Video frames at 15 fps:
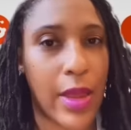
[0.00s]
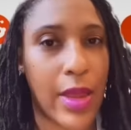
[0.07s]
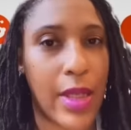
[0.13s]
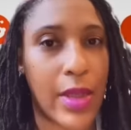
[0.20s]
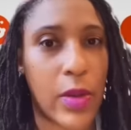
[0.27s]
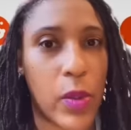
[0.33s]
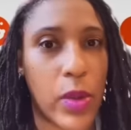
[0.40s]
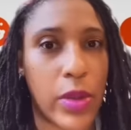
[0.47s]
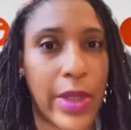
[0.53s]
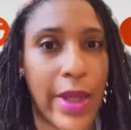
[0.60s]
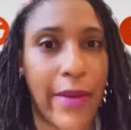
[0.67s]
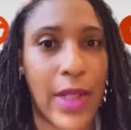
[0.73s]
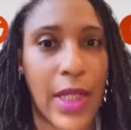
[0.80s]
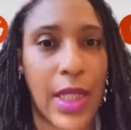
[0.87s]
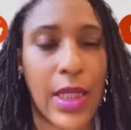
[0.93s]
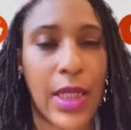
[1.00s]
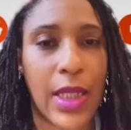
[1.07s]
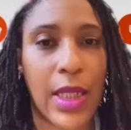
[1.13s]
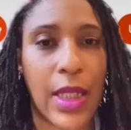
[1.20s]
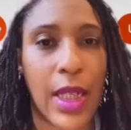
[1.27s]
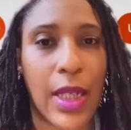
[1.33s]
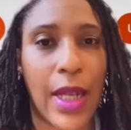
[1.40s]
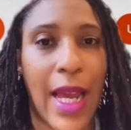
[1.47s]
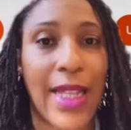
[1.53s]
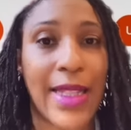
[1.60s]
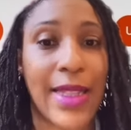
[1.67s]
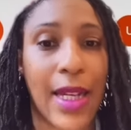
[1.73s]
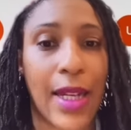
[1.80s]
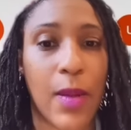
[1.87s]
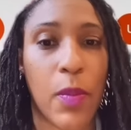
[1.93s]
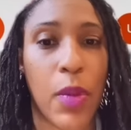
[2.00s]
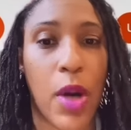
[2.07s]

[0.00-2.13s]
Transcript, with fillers: this will definitely need a second